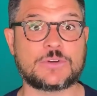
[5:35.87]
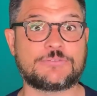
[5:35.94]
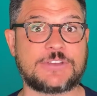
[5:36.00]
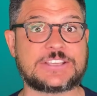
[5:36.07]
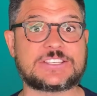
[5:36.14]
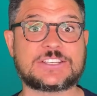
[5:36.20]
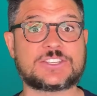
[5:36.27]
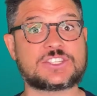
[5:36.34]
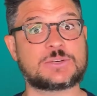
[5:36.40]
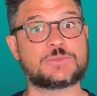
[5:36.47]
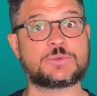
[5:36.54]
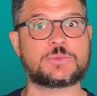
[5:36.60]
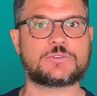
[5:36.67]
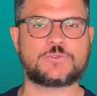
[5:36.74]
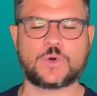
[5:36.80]
facing and some of
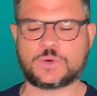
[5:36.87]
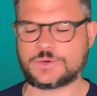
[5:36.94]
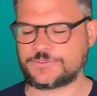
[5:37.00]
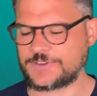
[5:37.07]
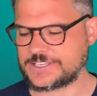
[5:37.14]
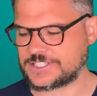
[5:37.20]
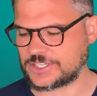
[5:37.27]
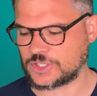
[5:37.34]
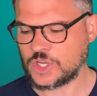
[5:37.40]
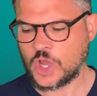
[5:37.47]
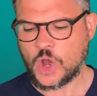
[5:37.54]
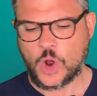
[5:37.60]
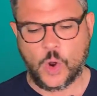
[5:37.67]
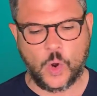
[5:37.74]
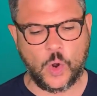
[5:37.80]
them are forward facing,
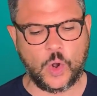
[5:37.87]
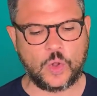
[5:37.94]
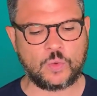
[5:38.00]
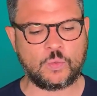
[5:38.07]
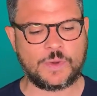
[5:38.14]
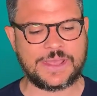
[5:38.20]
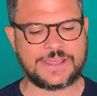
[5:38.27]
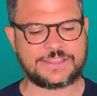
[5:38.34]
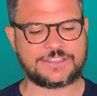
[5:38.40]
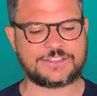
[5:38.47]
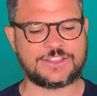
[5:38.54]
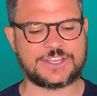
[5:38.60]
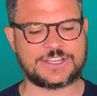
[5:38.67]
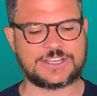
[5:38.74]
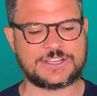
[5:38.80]
all with
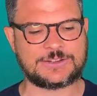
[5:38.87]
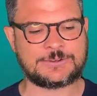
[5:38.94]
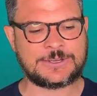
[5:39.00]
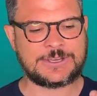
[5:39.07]
the